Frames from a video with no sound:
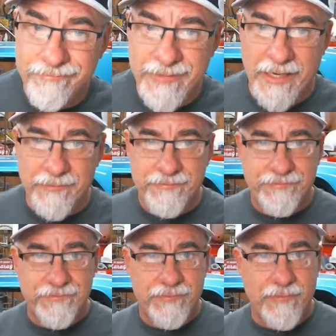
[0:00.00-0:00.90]
Yeah.
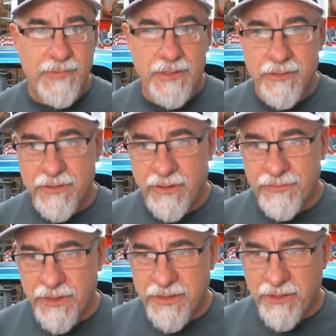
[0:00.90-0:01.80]
So I'll have
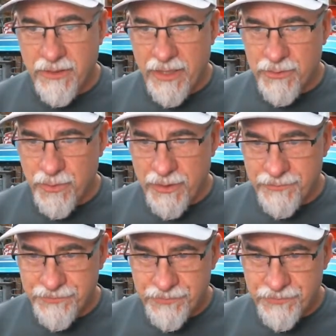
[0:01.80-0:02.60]
to consider that as well.